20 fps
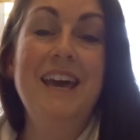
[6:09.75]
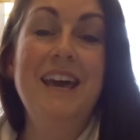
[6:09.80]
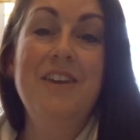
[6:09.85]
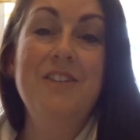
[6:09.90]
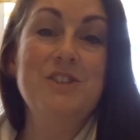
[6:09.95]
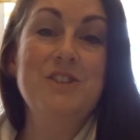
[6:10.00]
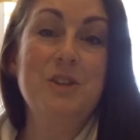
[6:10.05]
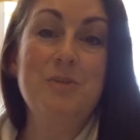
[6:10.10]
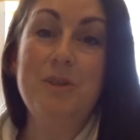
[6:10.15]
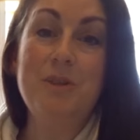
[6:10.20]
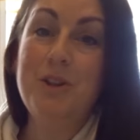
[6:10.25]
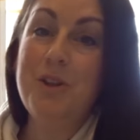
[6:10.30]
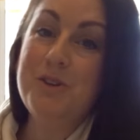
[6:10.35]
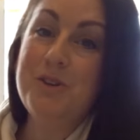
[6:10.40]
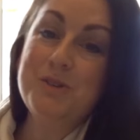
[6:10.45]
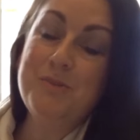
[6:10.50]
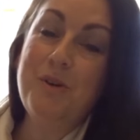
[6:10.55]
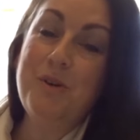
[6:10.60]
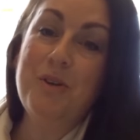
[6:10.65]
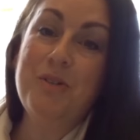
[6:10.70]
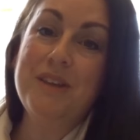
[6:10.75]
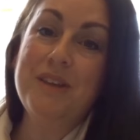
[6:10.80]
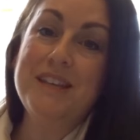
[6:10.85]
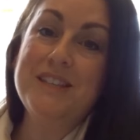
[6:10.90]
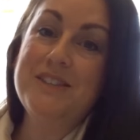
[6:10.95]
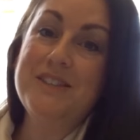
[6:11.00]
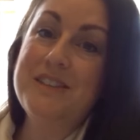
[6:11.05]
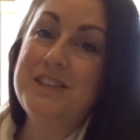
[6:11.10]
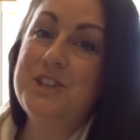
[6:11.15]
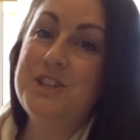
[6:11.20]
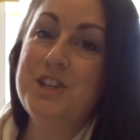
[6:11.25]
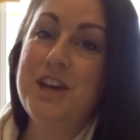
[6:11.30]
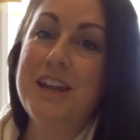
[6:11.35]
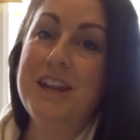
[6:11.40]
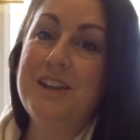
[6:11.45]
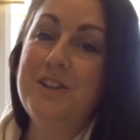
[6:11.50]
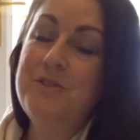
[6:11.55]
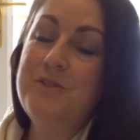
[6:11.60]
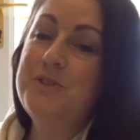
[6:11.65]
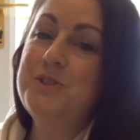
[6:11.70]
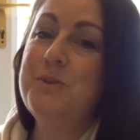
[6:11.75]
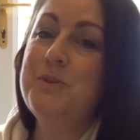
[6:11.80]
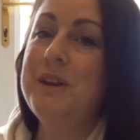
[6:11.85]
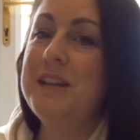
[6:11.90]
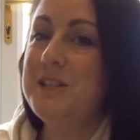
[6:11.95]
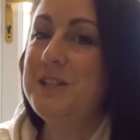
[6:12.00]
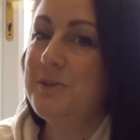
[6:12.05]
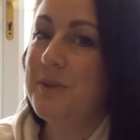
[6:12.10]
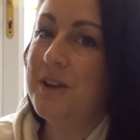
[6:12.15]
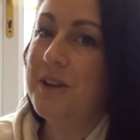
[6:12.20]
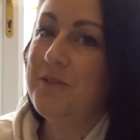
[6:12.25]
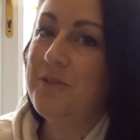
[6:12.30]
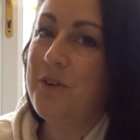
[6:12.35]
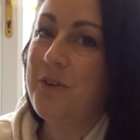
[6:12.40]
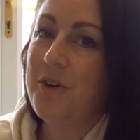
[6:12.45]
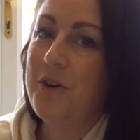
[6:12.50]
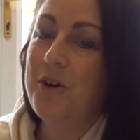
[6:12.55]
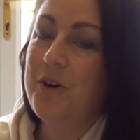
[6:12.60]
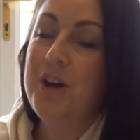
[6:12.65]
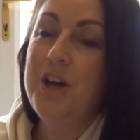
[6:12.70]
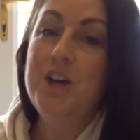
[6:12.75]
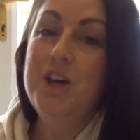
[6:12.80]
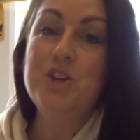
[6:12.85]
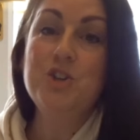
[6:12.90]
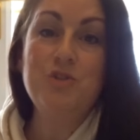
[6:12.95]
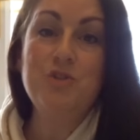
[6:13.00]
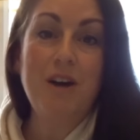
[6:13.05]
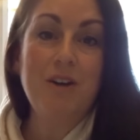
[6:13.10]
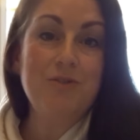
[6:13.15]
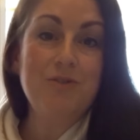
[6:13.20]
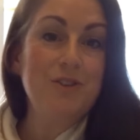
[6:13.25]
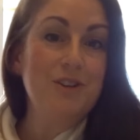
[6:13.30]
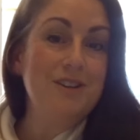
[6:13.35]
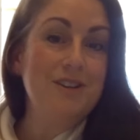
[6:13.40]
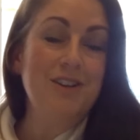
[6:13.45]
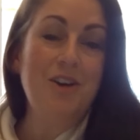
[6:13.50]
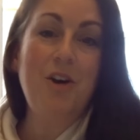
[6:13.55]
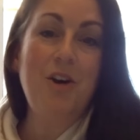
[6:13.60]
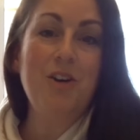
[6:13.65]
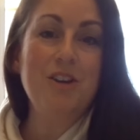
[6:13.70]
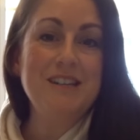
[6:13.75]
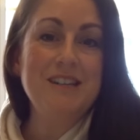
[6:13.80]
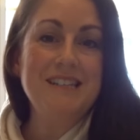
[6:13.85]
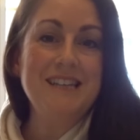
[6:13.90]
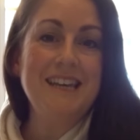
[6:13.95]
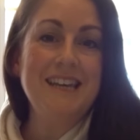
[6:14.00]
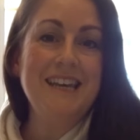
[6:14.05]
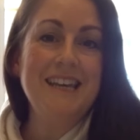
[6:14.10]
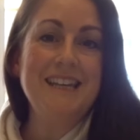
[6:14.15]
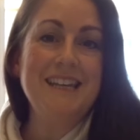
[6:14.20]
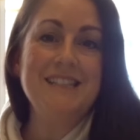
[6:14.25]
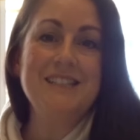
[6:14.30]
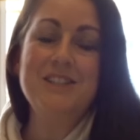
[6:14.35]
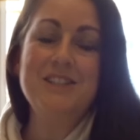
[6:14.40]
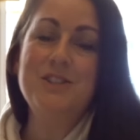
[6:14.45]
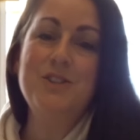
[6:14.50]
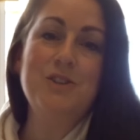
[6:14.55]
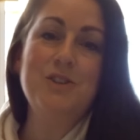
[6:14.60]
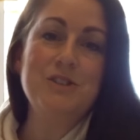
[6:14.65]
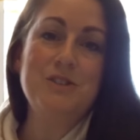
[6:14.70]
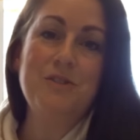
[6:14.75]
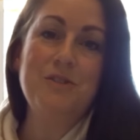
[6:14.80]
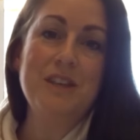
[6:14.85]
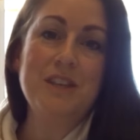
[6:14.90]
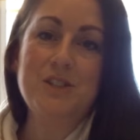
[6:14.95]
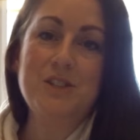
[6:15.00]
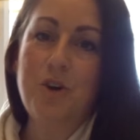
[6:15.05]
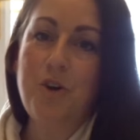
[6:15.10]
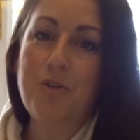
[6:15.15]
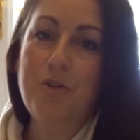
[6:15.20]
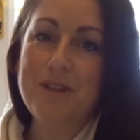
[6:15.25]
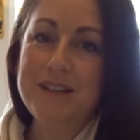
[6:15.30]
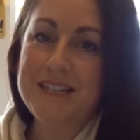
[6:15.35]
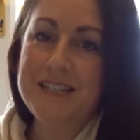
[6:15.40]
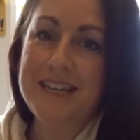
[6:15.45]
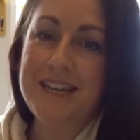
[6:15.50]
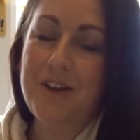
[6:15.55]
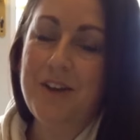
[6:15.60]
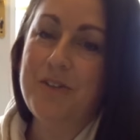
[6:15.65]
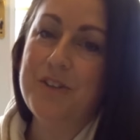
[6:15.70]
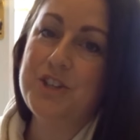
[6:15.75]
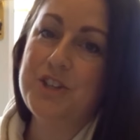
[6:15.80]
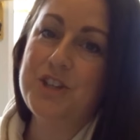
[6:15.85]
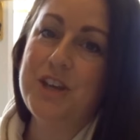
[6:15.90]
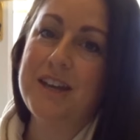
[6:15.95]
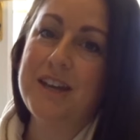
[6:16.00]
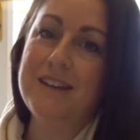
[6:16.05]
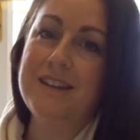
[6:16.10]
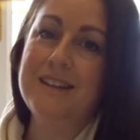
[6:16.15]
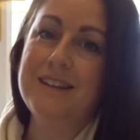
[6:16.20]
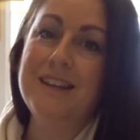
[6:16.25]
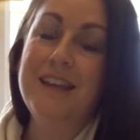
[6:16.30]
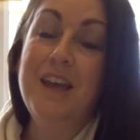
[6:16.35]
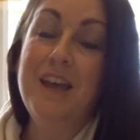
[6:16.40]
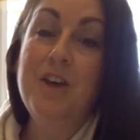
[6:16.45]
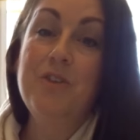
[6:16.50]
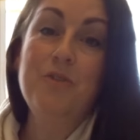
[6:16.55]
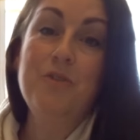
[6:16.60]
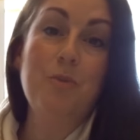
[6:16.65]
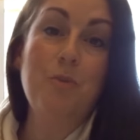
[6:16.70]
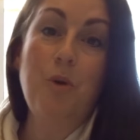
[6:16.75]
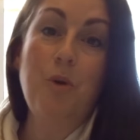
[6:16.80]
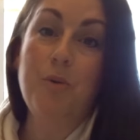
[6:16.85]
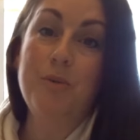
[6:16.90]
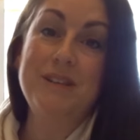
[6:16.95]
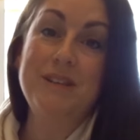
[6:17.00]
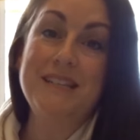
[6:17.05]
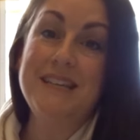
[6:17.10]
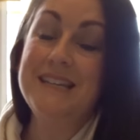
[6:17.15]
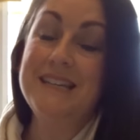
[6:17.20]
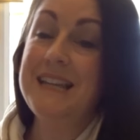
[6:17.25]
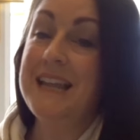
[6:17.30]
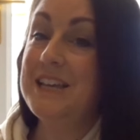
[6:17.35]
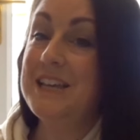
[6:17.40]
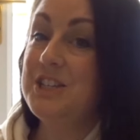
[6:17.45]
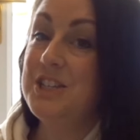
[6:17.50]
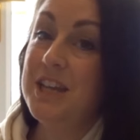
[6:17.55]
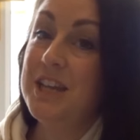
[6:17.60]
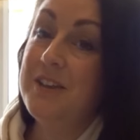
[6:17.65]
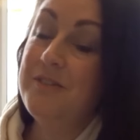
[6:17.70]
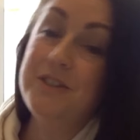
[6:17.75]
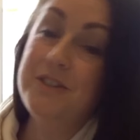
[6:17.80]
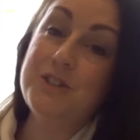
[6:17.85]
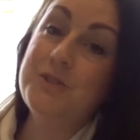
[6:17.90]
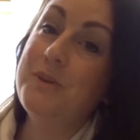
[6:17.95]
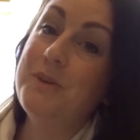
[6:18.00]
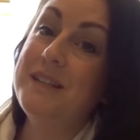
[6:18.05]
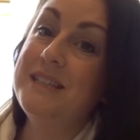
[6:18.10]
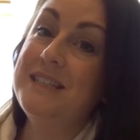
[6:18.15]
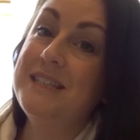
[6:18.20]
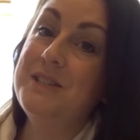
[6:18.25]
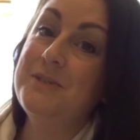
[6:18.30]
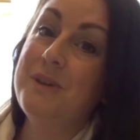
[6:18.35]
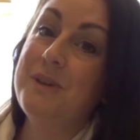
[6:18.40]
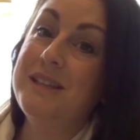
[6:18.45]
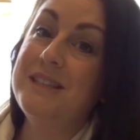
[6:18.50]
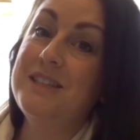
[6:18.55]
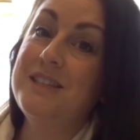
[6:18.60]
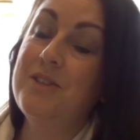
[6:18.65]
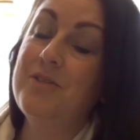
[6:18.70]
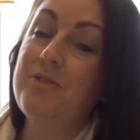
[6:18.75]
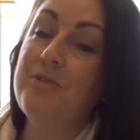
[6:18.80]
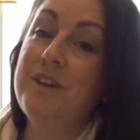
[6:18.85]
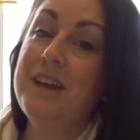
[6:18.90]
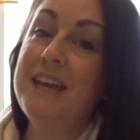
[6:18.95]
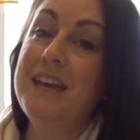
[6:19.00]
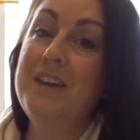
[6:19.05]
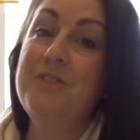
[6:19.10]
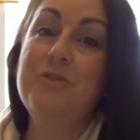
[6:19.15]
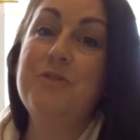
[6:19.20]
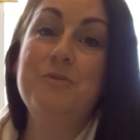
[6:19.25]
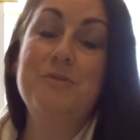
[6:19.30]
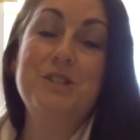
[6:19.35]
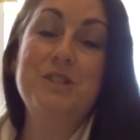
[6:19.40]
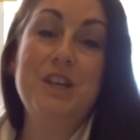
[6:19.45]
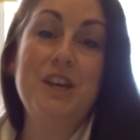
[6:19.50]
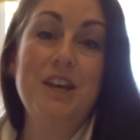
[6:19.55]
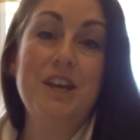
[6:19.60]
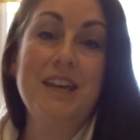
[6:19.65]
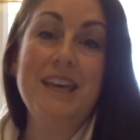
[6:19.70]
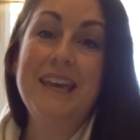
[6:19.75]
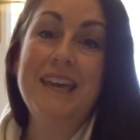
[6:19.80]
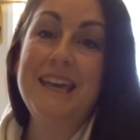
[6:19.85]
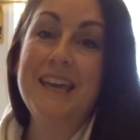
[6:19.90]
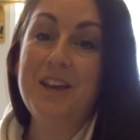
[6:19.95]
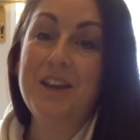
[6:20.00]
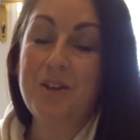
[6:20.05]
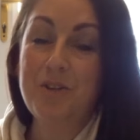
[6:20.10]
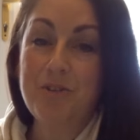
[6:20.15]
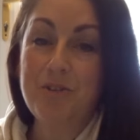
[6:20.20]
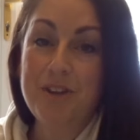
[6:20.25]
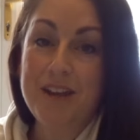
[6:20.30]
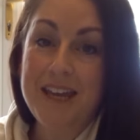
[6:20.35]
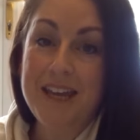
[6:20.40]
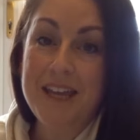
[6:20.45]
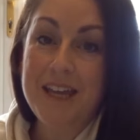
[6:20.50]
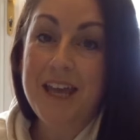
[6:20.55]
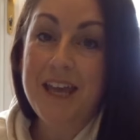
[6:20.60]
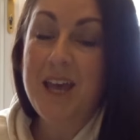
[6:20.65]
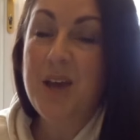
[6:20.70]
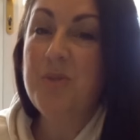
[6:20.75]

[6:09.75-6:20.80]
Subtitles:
There's going to be lots more things on this channel for 2024, travel, holidays. There's lots of things already on the channel from what we did last year in 2023 from Turkey and Crete.